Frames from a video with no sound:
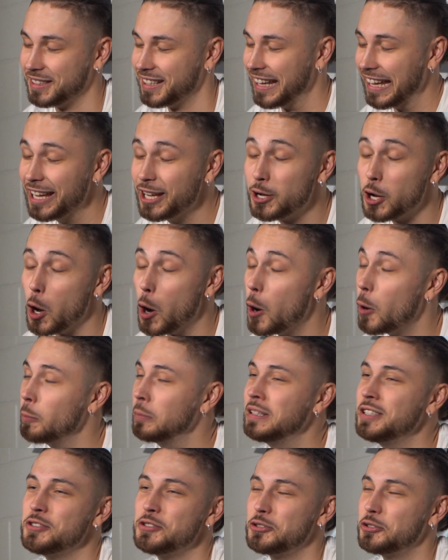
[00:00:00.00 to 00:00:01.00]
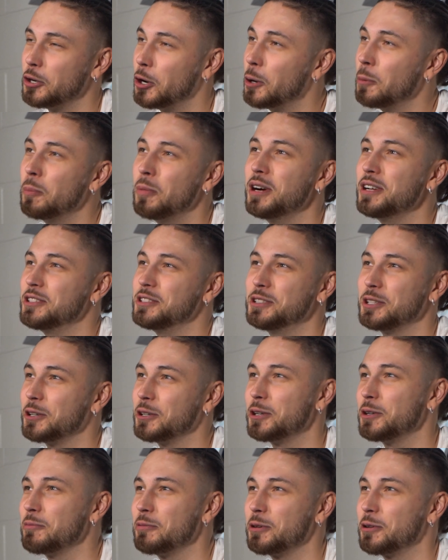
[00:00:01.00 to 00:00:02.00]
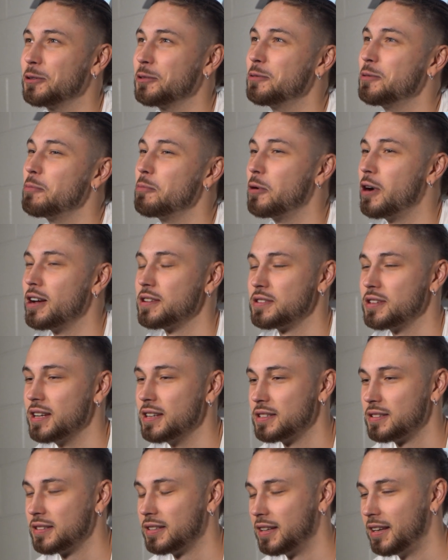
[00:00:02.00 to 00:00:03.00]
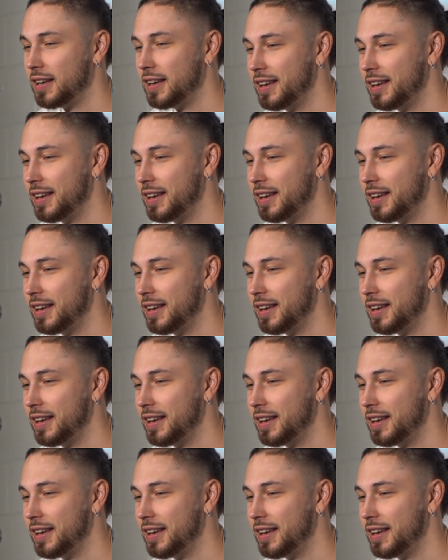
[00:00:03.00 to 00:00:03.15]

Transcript: He called me so much during the recruitment process.